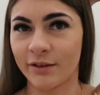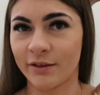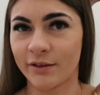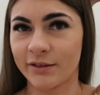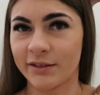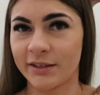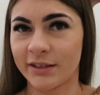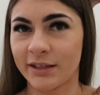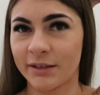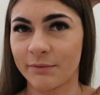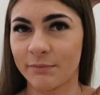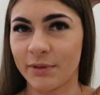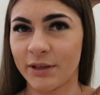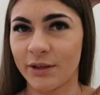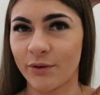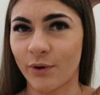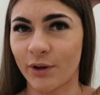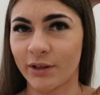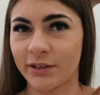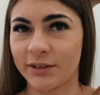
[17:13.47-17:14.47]
because it can be
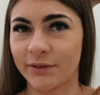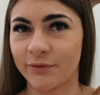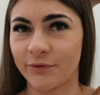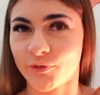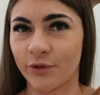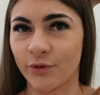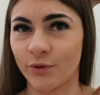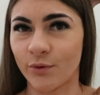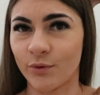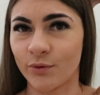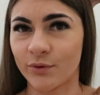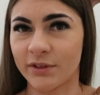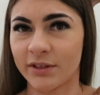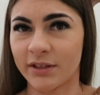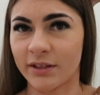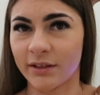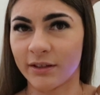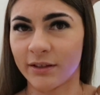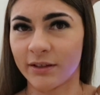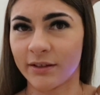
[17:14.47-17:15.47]
quite difficult
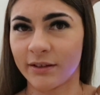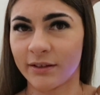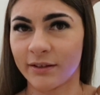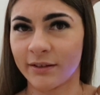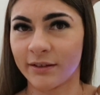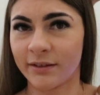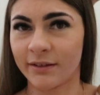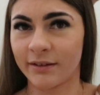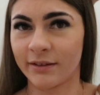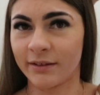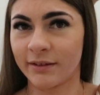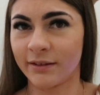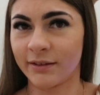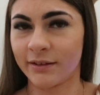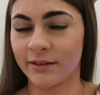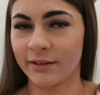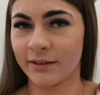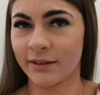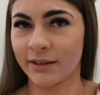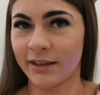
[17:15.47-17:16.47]
to
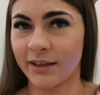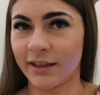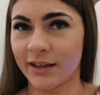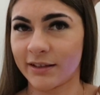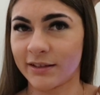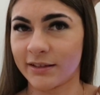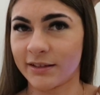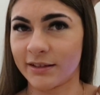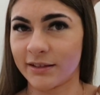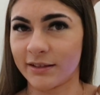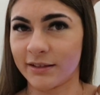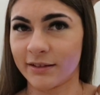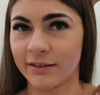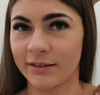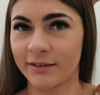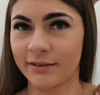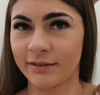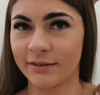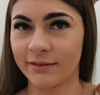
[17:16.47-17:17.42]
get to